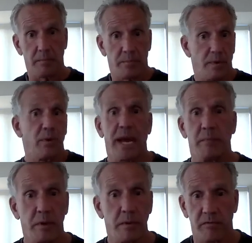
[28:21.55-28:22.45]
but we had
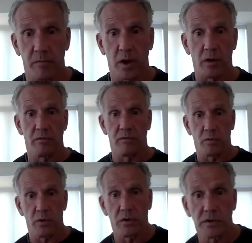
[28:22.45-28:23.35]
people from all over the
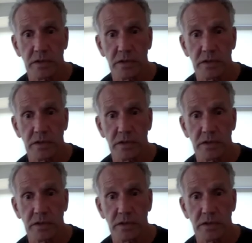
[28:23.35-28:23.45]
world.